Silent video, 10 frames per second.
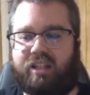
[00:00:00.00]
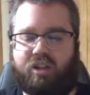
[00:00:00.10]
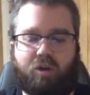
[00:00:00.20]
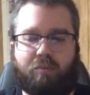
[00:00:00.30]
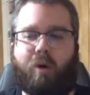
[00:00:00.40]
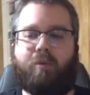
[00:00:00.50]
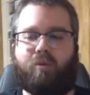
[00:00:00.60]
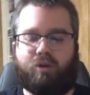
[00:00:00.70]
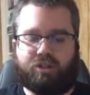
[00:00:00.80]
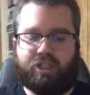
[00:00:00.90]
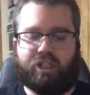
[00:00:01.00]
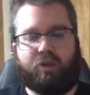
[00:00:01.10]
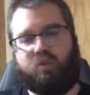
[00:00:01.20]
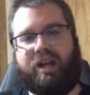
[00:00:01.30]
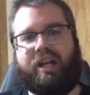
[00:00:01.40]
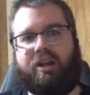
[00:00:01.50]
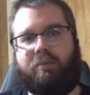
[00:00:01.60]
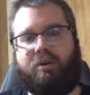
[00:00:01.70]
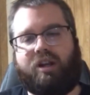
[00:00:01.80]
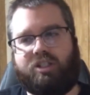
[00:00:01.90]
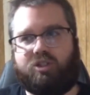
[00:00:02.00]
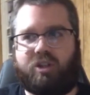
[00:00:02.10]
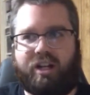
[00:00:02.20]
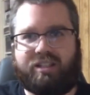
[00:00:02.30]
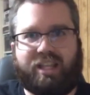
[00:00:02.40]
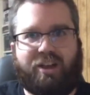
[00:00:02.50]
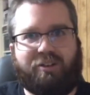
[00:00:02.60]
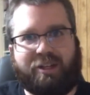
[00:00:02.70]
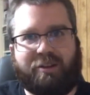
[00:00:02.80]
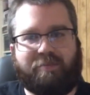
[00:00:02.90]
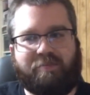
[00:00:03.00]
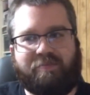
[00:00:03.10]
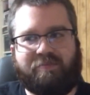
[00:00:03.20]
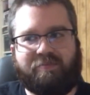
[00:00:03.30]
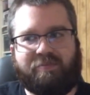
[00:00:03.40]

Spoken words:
the little moment where she's, like, reading in a book and she's trying to tell him,